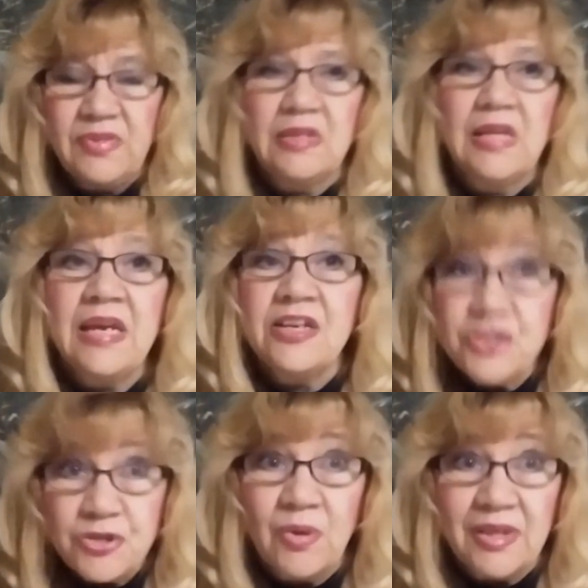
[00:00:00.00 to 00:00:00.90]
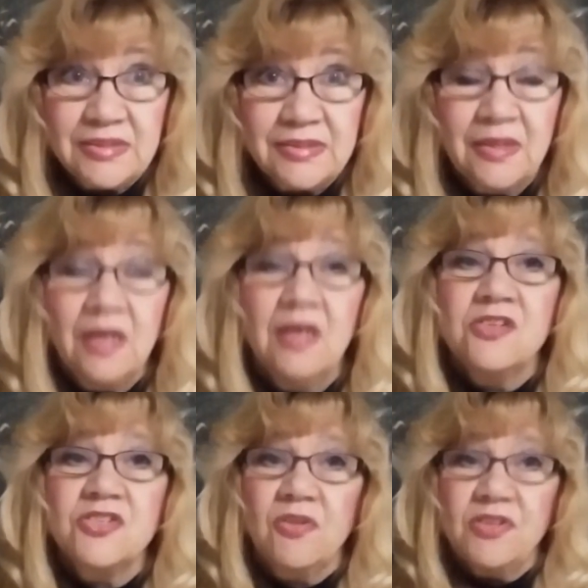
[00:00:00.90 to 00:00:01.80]
link to it
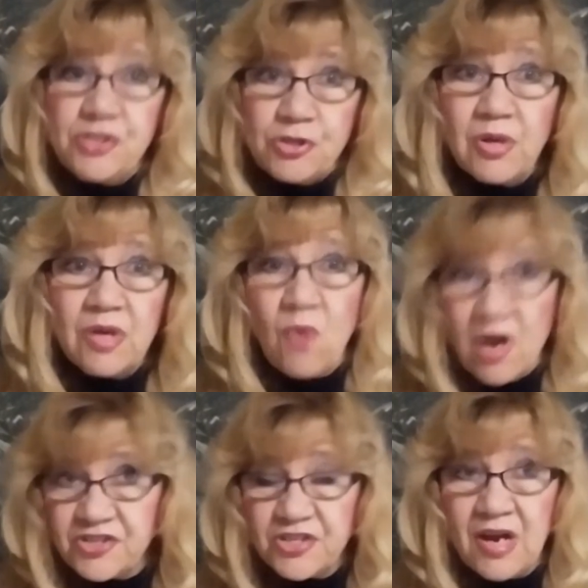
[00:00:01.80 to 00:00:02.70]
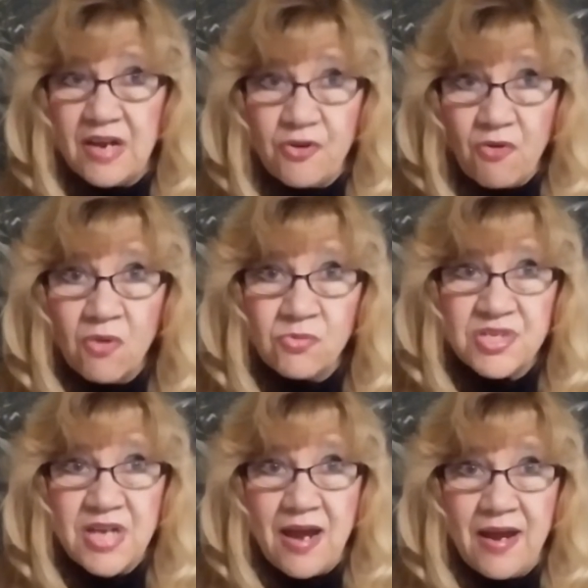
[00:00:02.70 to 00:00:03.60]
so that you can watch it on your own
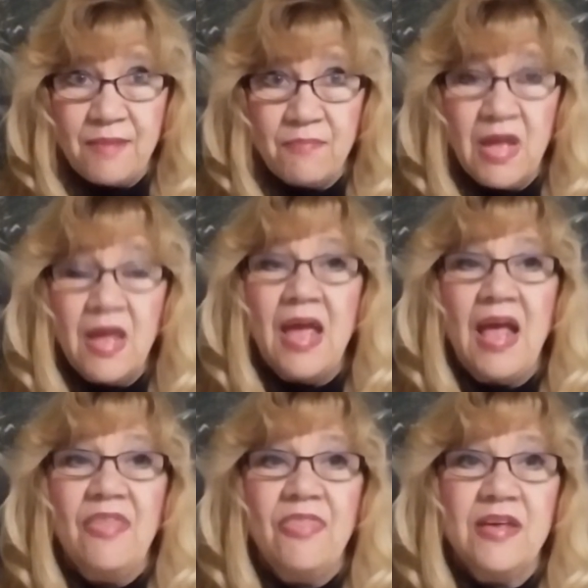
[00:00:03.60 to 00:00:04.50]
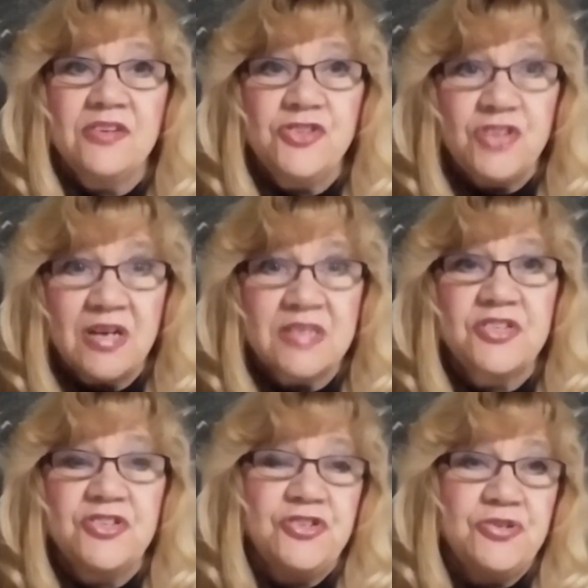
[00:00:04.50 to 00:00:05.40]
time and then
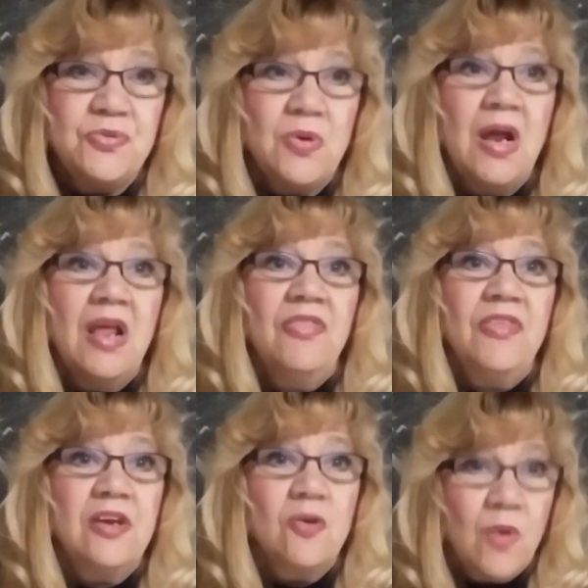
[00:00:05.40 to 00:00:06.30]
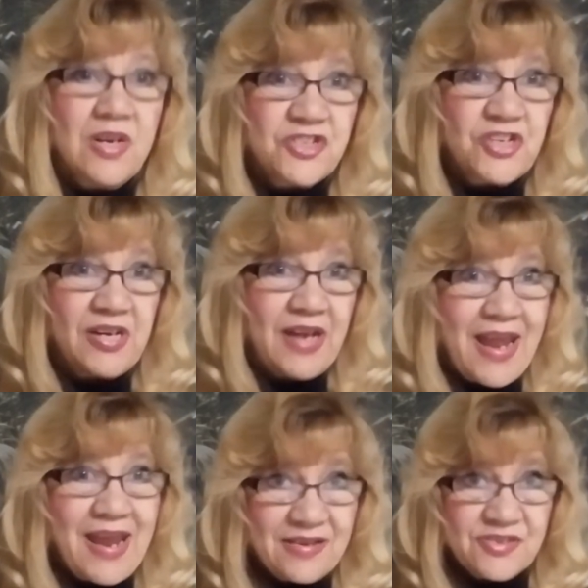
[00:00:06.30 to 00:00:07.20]
just do the question and
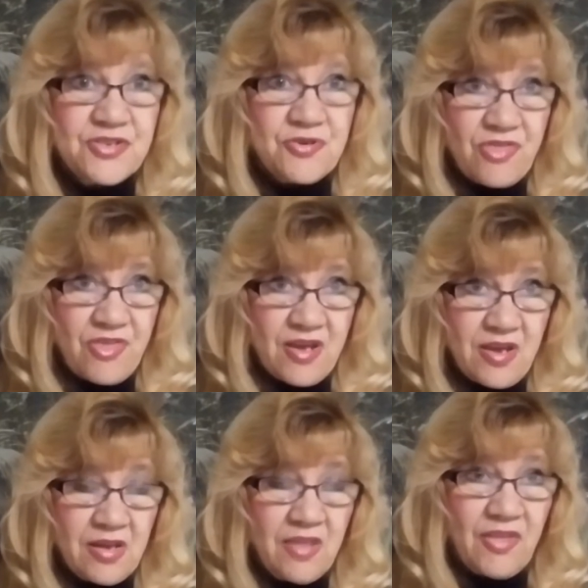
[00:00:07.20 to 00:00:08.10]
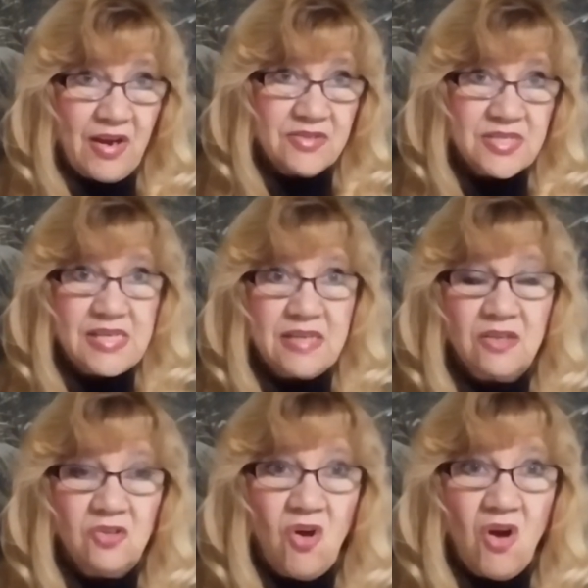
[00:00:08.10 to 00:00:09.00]
answer thing that I'll send
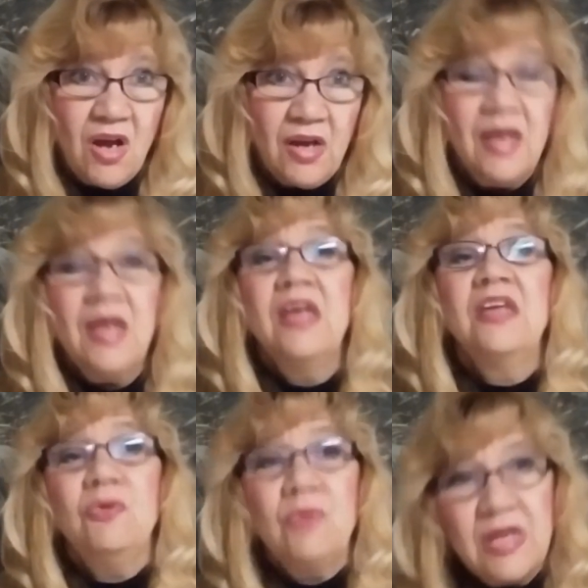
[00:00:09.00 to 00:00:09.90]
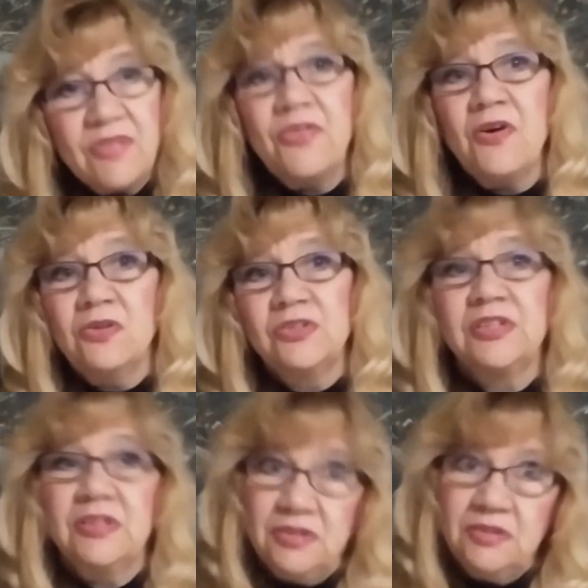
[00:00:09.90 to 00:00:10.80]
along. You get
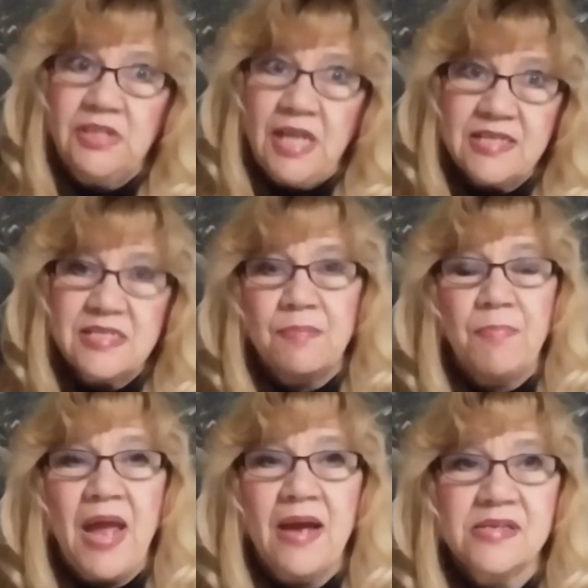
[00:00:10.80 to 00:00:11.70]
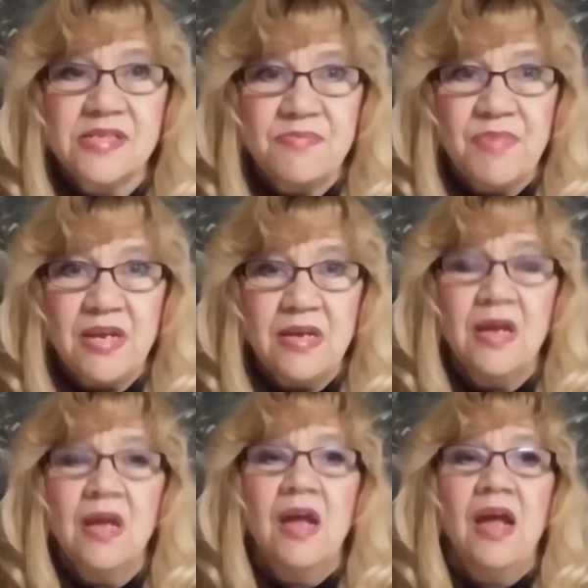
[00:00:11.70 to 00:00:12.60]
those tests back to me
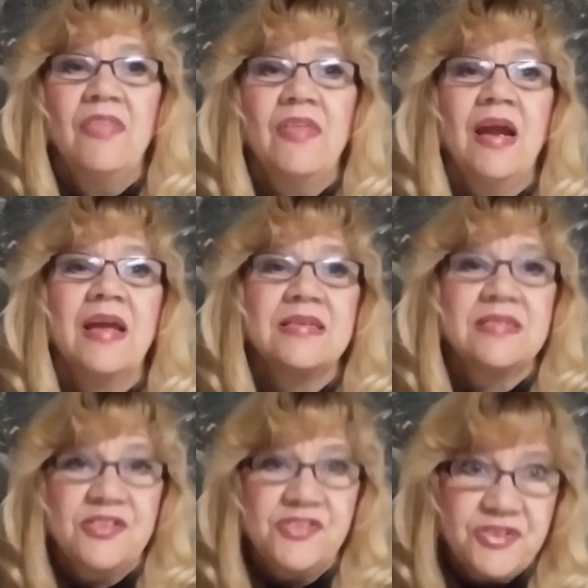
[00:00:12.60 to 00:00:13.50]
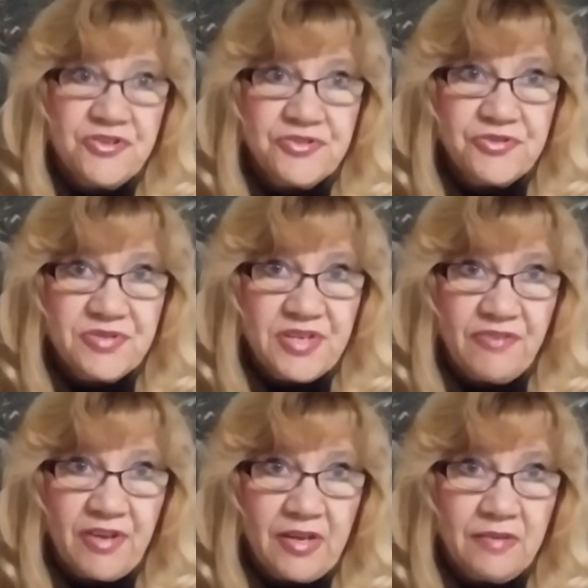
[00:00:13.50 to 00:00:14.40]
and then I can send you your
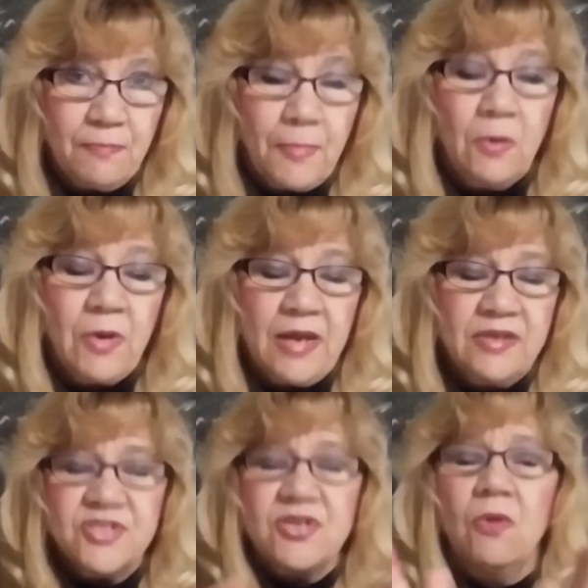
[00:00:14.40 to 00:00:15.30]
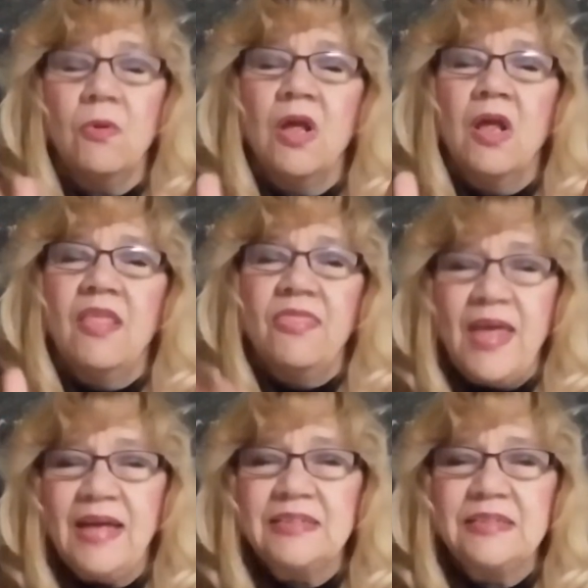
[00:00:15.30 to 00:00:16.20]
certificate. Okay, so
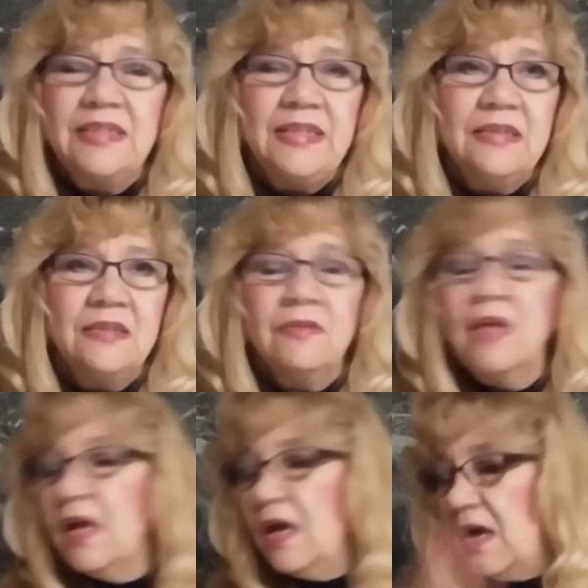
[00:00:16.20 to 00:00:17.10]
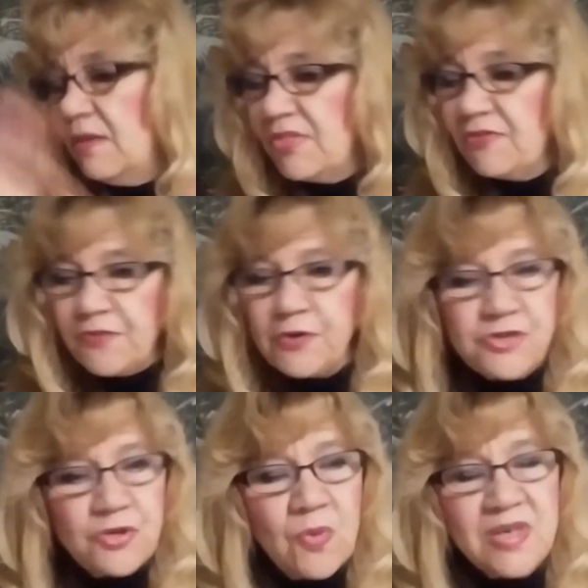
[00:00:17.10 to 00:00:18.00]
that's the deal. The
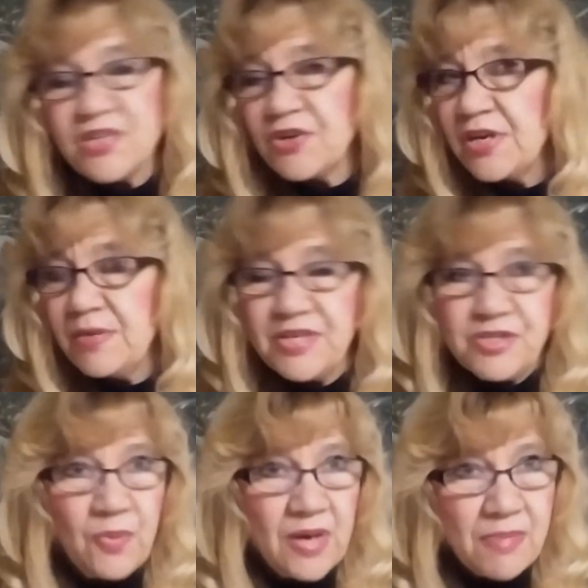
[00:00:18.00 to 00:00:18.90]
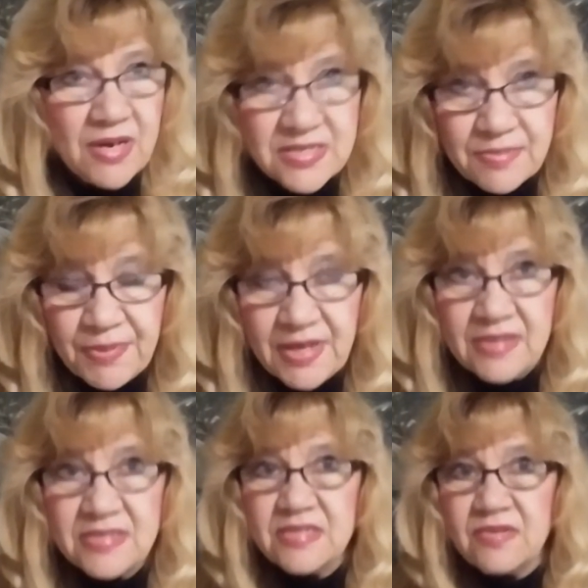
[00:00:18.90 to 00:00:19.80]
future ones are going to be $20 a
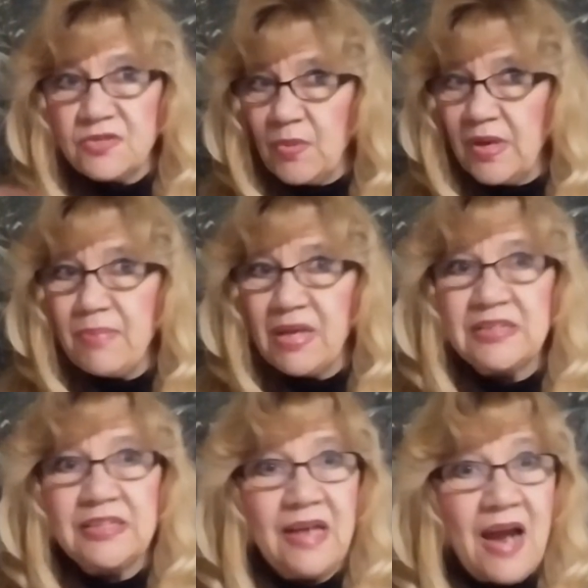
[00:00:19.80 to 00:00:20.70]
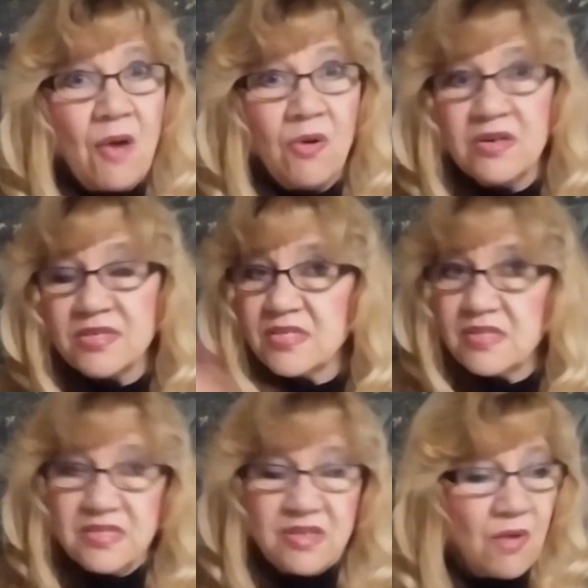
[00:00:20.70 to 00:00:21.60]
piece, $20 an hour
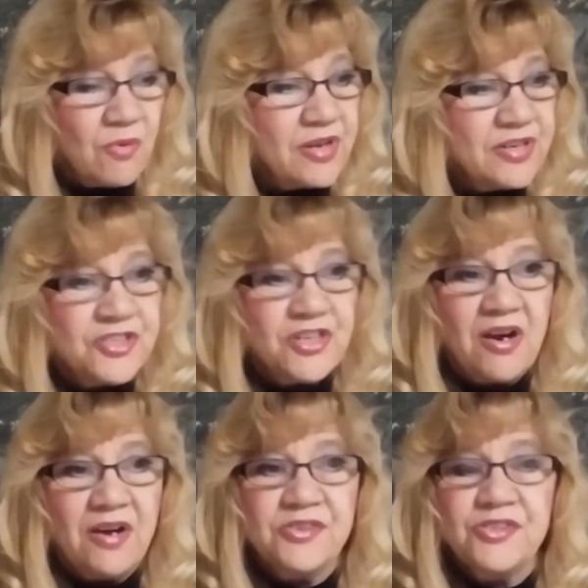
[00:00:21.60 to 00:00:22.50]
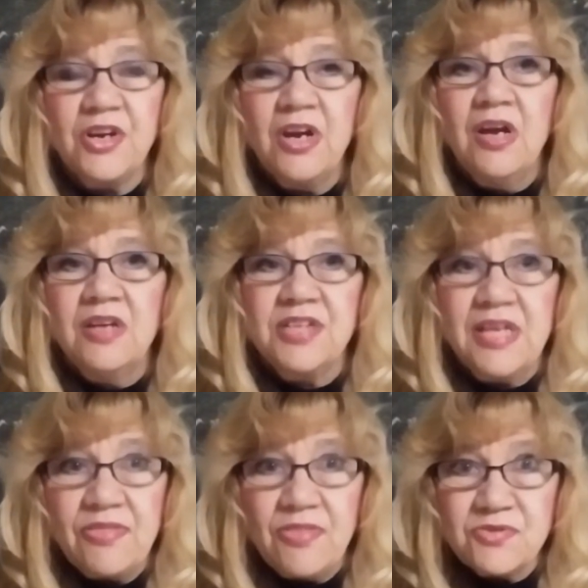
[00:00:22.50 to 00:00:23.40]
is all we're going to charge to
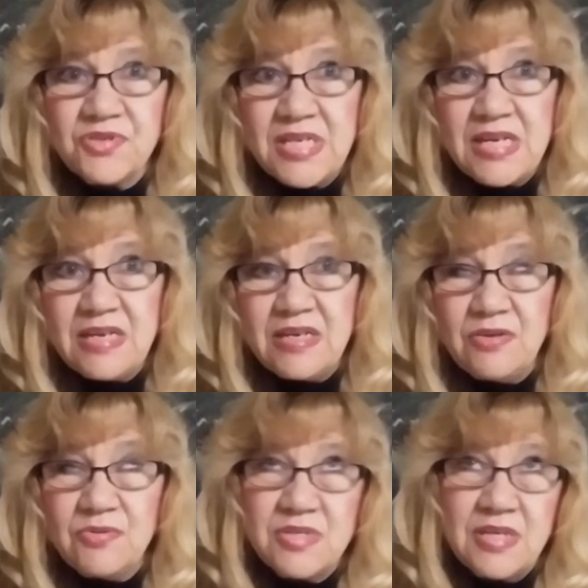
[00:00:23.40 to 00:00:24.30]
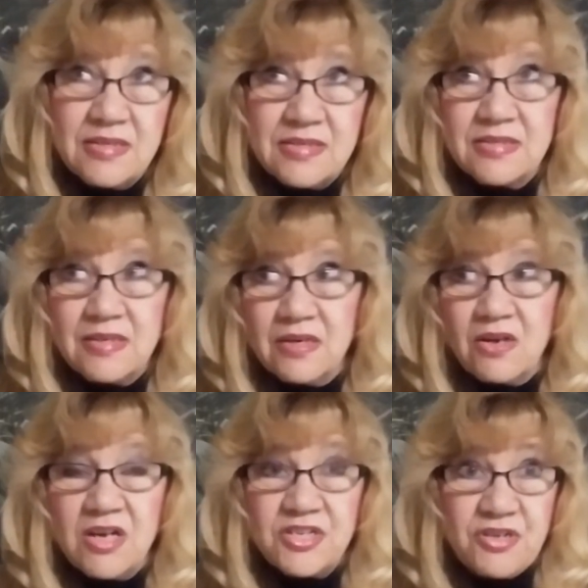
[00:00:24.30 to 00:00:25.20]
get those CEUs. Yes, it's going
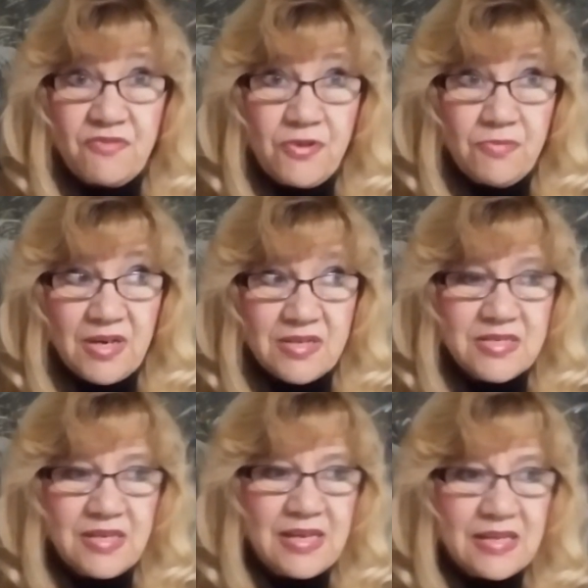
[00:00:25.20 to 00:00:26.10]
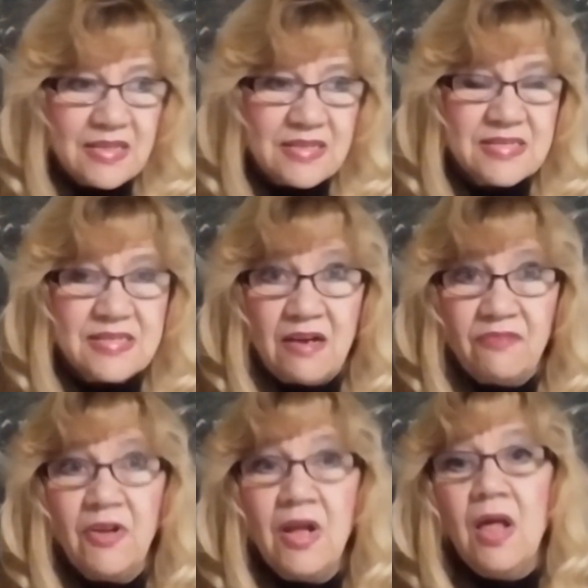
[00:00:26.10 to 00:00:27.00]
to cost you a few bucks to get this stuff,